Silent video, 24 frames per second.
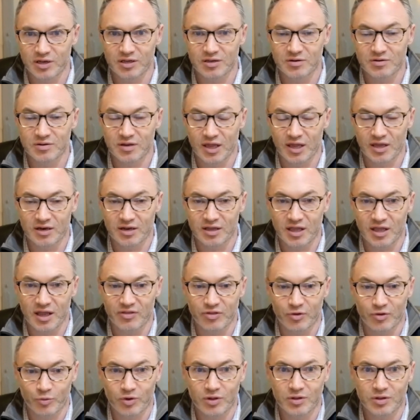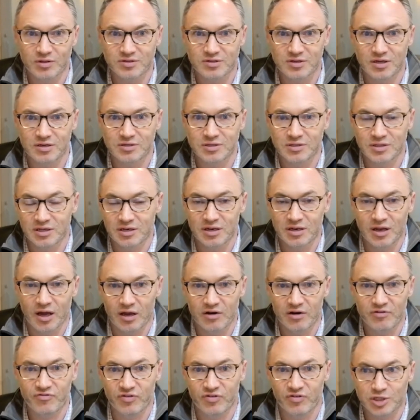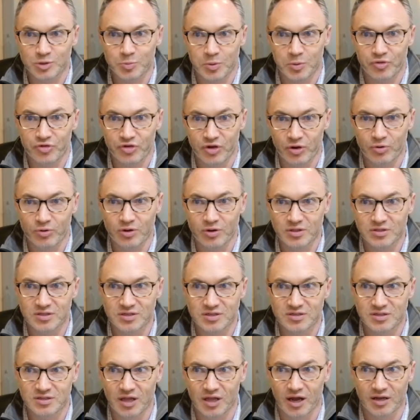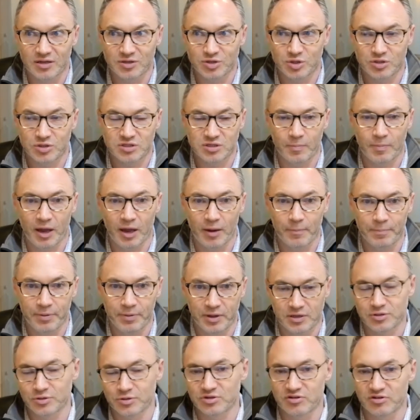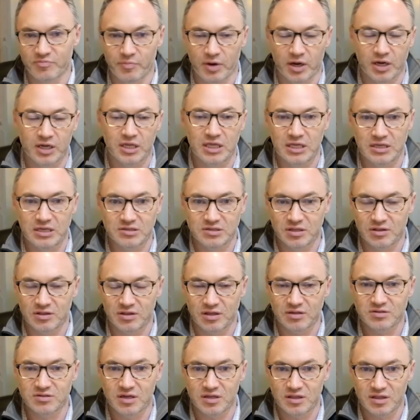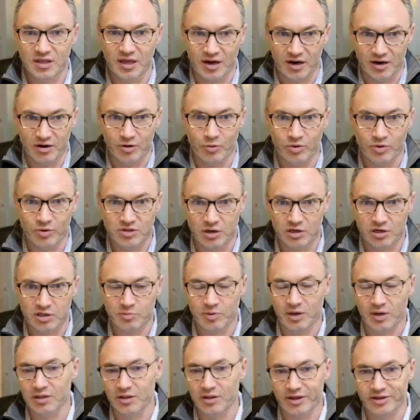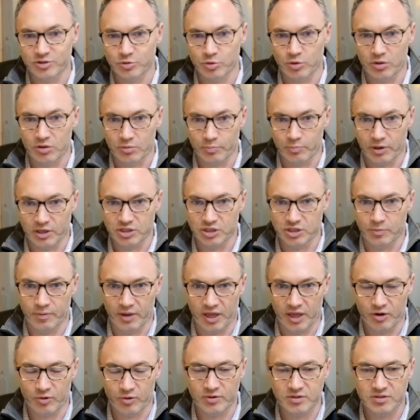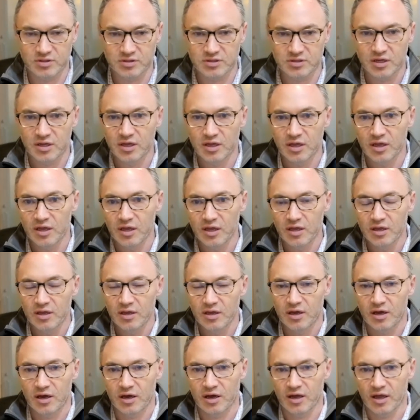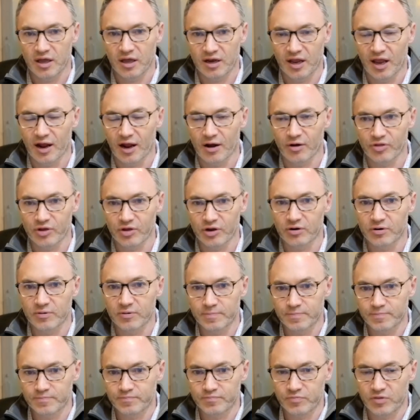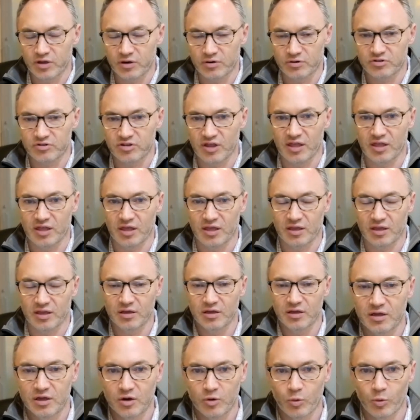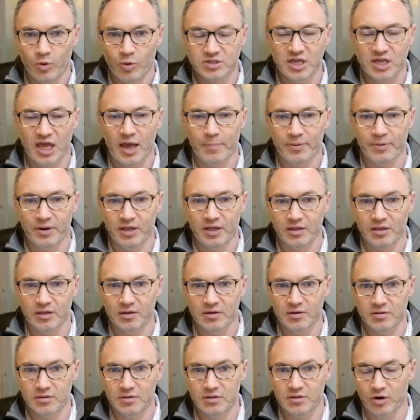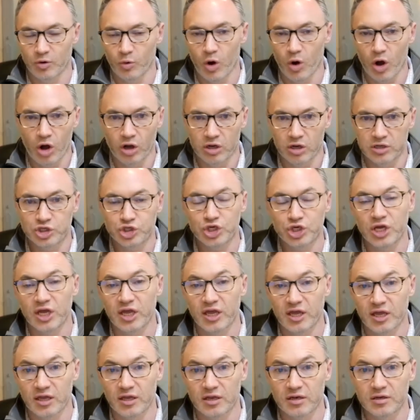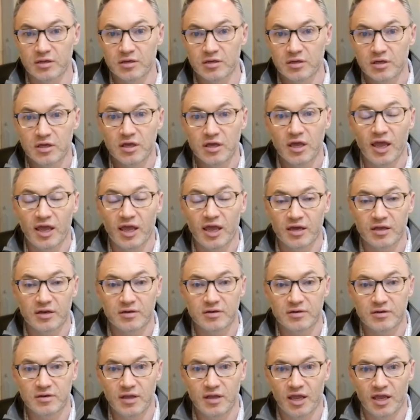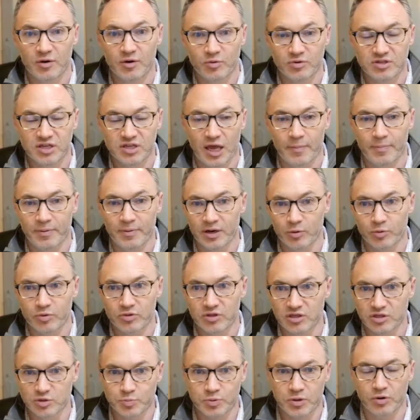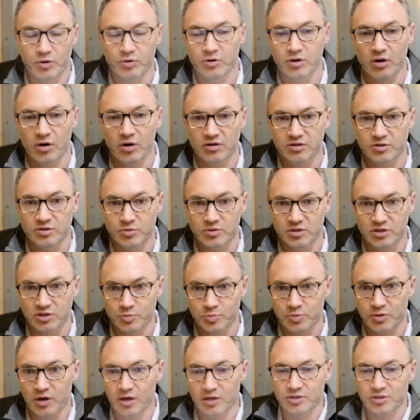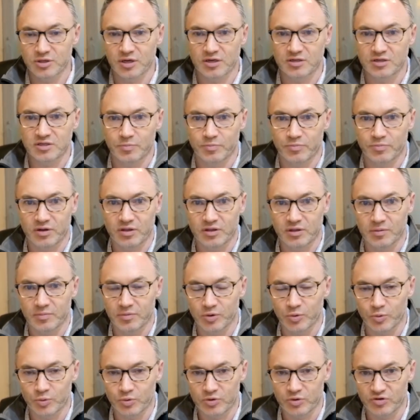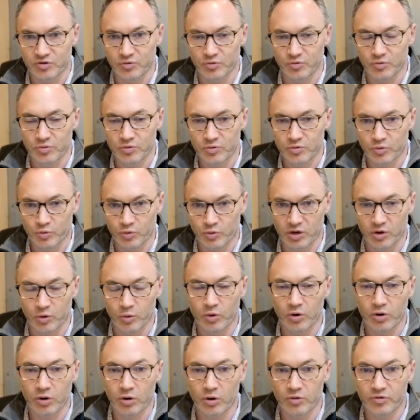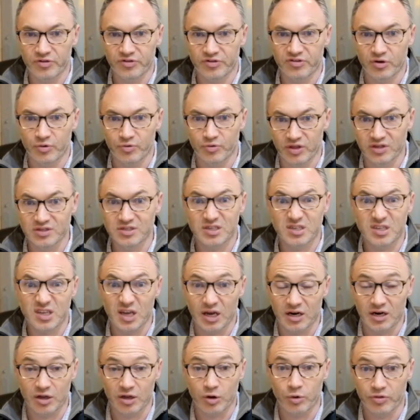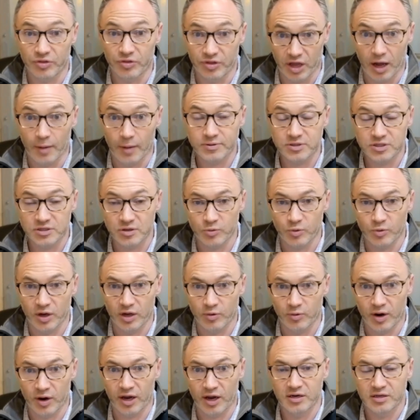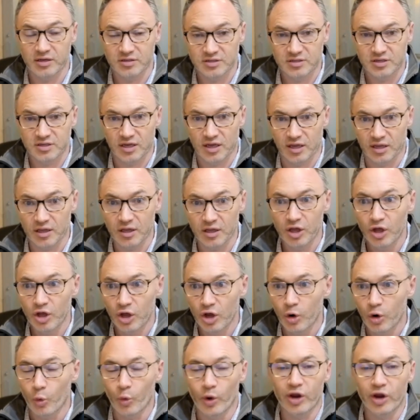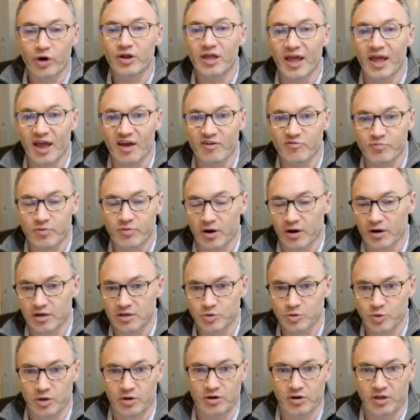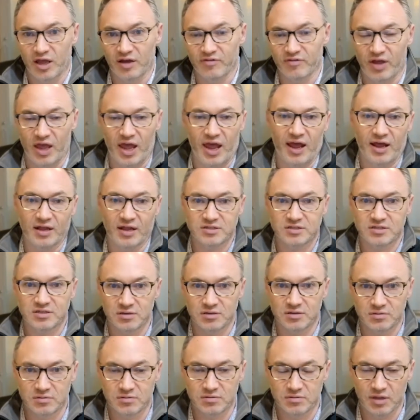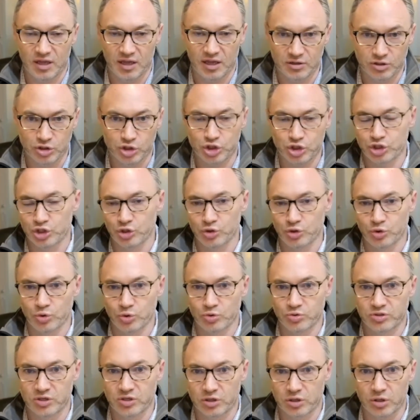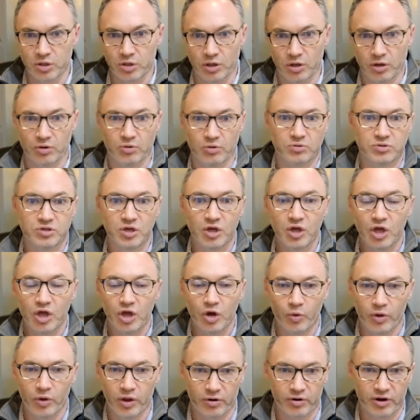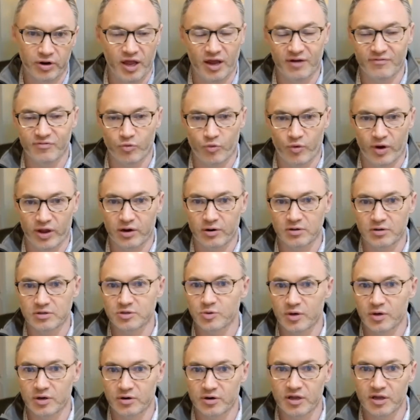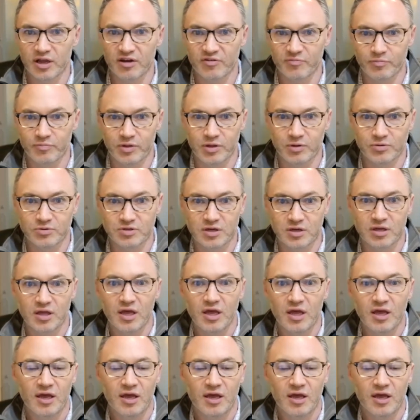And again, the realization that non-fungible tokens is not just about pictures of monkeys and things like that. I know we talked about it last week, pudgy penguins, and how they're taking what's happening, on chain and what's happening with these protocols and with these projects and bring them to real world. And so this is kind of going the opposite way, right? Is saying, we already have products. We already have hats and shoes and clothes. We already have records. We already have music.